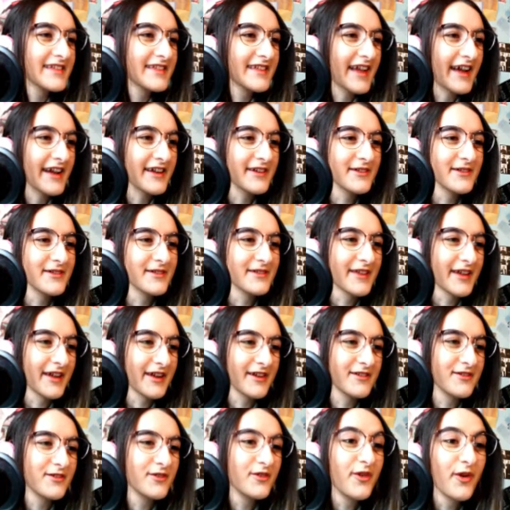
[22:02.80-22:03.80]
Kaito's
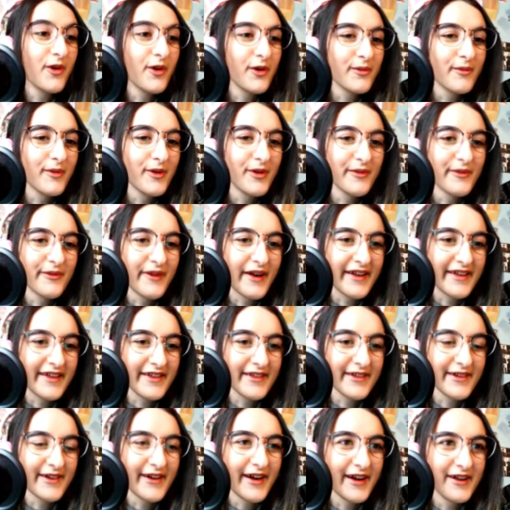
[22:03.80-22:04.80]
like normal,
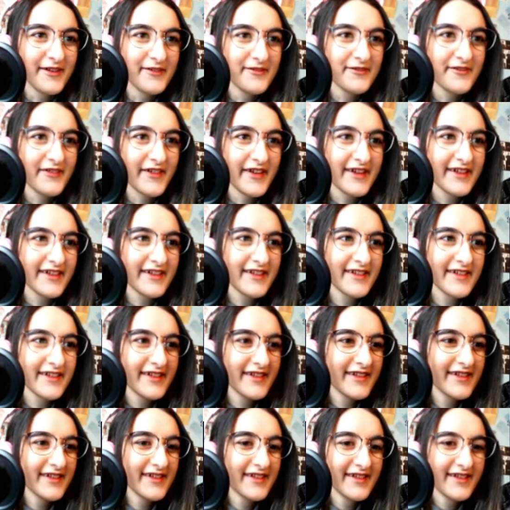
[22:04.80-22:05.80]
regular outfit.
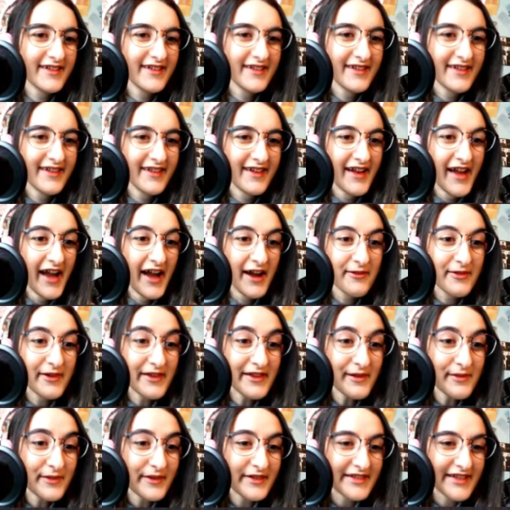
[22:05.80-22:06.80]
I
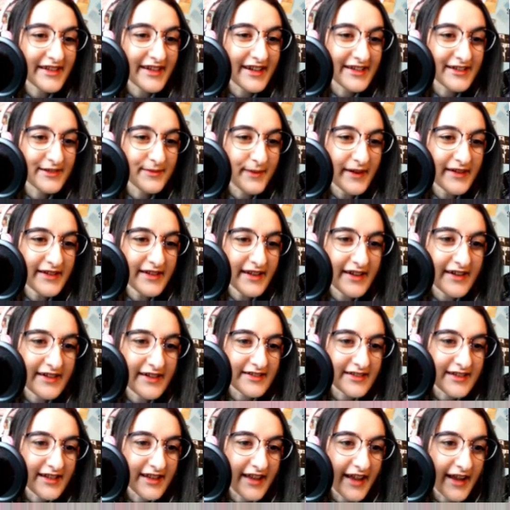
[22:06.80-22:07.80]
really wasn't expecting
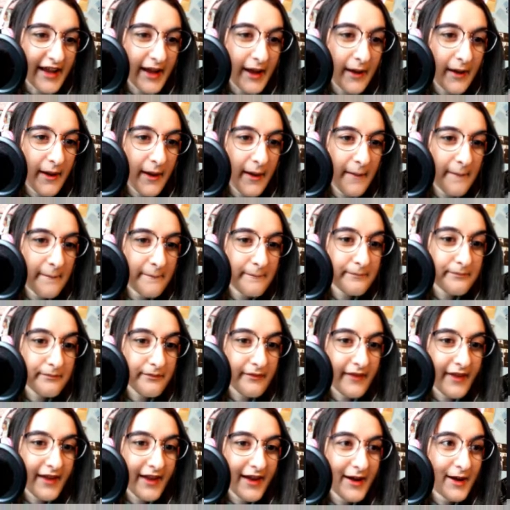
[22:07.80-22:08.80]
to like
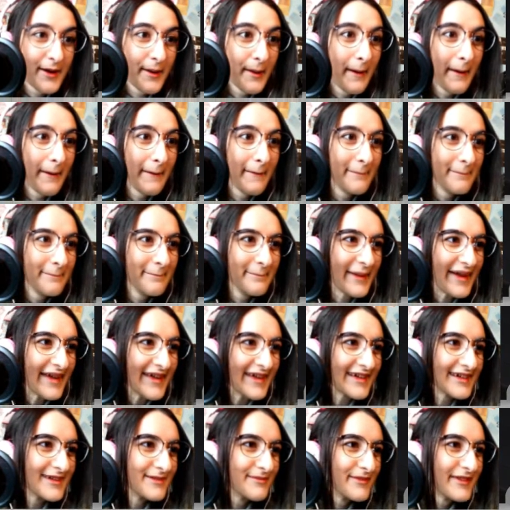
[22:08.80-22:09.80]

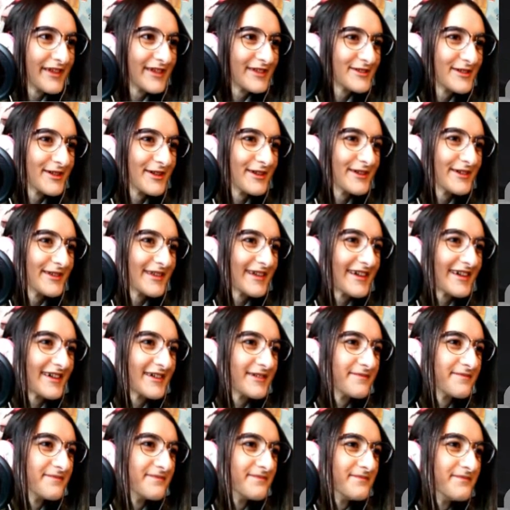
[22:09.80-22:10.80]
meet him this early.
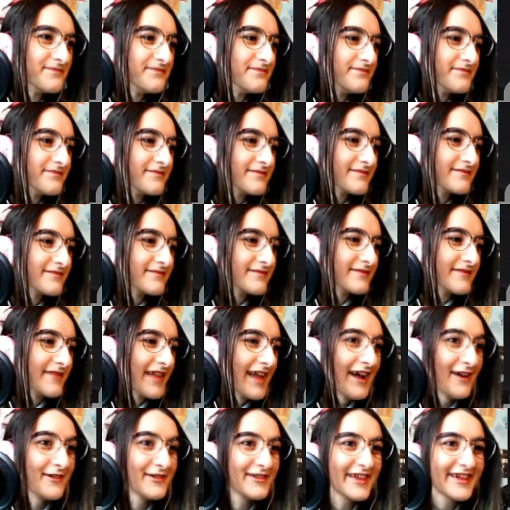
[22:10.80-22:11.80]

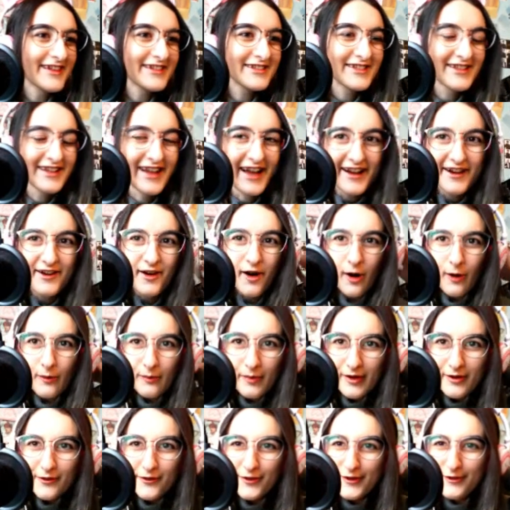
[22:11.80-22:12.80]
I was actually kind of
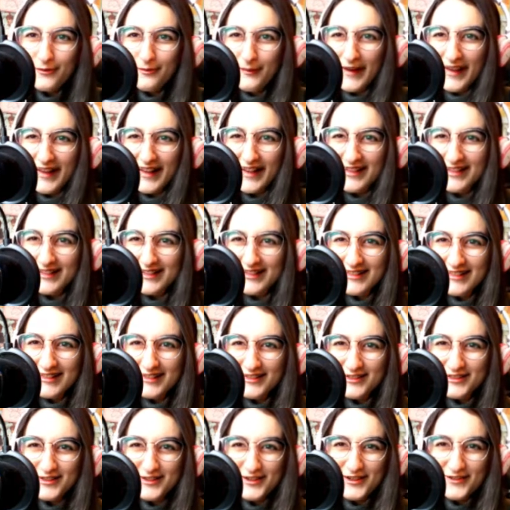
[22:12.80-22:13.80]
hoping we'd meet his
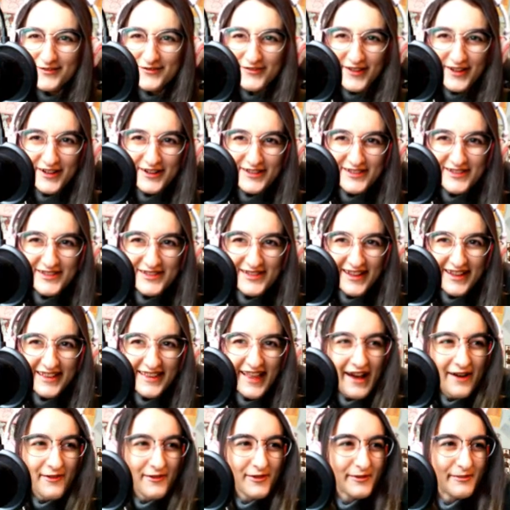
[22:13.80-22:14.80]
sister first, and
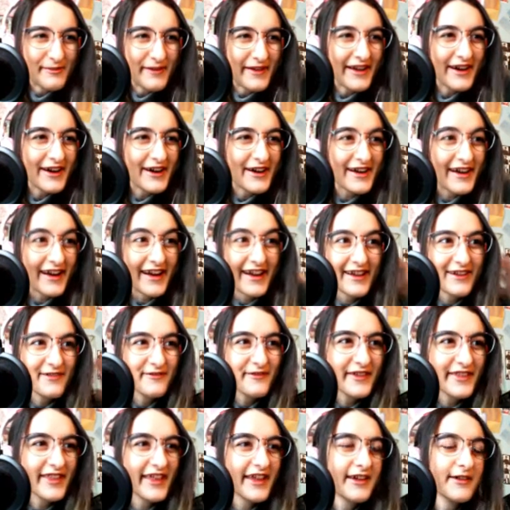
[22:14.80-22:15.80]
that would be our in
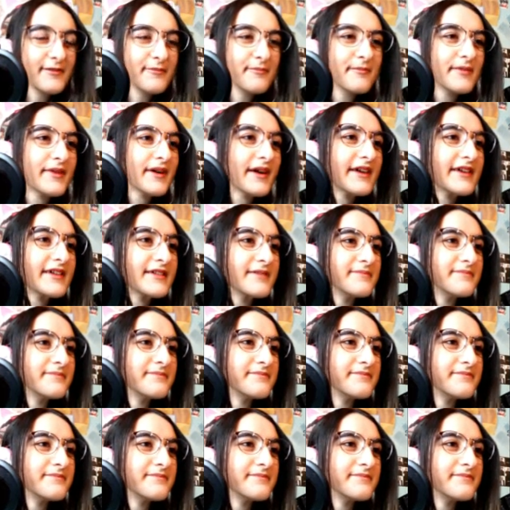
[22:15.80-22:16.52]
with him, but